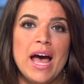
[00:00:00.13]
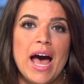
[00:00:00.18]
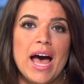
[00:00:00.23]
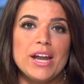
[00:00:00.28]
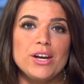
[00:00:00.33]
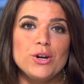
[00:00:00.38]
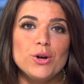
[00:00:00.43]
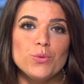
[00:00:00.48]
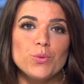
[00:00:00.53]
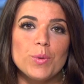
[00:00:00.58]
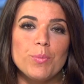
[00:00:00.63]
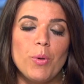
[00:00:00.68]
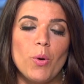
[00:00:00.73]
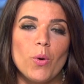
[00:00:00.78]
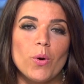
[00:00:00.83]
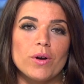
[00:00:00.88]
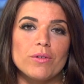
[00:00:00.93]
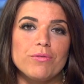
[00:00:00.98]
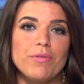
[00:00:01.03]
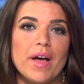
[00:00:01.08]
A new
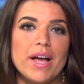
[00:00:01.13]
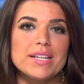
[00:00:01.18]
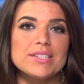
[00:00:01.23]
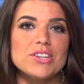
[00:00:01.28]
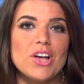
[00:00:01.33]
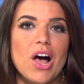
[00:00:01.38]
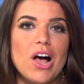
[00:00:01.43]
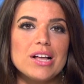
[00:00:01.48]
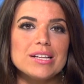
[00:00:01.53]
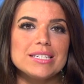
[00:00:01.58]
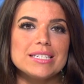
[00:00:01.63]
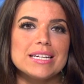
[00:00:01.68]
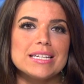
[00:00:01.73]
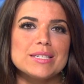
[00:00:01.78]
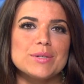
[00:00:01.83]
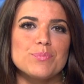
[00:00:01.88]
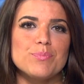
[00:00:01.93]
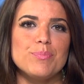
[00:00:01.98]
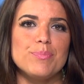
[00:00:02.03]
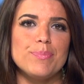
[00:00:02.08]
report finds
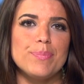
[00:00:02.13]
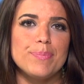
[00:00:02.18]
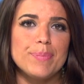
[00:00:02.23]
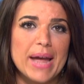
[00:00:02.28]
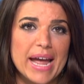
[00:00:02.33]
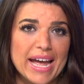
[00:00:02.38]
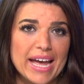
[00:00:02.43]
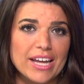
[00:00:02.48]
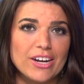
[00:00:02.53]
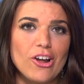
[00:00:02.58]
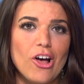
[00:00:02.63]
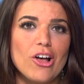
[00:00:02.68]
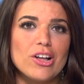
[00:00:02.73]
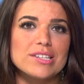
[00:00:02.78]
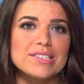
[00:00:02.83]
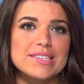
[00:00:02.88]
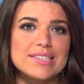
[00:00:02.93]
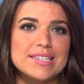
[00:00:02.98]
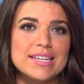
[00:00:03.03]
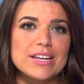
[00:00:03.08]
Austin's ban
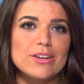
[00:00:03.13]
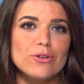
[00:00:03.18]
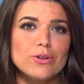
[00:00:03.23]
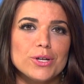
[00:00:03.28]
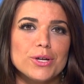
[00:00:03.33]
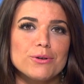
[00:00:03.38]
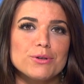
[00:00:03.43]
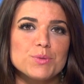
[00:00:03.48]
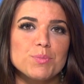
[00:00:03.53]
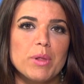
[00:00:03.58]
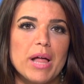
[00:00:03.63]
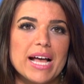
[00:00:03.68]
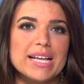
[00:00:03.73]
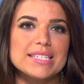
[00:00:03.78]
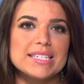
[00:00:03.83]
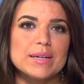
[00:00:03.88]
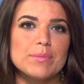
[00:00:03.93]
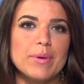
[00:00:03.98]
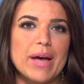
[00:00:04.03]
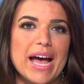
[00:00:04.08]
on single-use
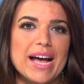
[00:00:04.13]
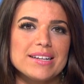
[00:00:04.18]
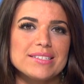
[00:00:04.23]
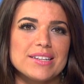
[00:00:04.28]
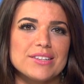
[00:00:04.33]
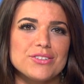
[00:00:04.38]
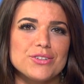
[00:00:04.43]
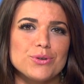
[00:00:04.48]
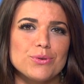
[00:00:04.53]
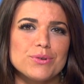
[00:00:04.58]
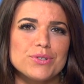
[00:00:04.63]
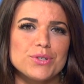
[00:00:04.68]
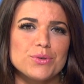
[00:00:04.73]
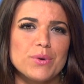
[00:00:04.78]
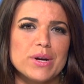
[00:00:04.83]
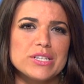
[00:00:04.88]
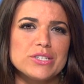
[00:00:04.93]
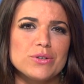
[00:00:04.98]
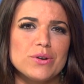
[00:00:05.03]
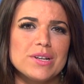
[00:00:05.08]
plastic bags at stores and
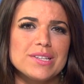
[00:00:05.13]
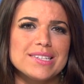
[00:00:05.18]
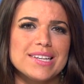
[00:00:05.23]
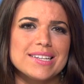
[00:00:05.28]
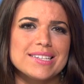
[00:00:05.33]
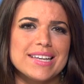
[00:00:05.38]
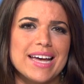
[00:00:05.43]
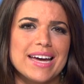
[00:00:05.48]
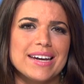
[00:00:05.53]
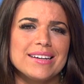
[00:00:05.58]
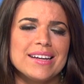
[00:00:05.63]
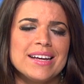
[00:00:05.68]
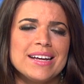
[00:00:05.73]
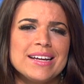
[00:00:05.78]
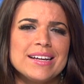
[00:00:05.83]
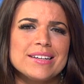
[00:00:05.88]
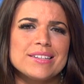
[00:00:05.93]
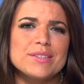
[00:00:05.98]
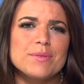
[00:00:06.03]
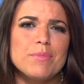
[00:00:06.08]
restaurants has had
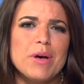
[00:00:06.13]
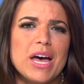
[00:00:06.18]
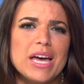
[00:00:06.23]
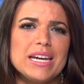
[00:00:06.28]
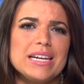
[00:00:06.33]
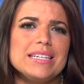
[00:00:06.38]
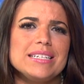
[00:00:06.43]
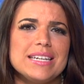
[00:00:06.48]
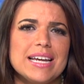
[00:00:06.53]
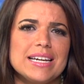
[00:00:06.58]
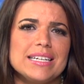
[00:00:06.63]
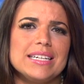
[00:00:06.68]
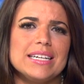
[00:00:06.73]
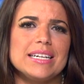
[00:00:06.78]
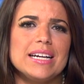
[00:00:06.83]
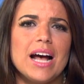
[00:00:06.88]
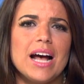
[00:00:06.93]
some unintended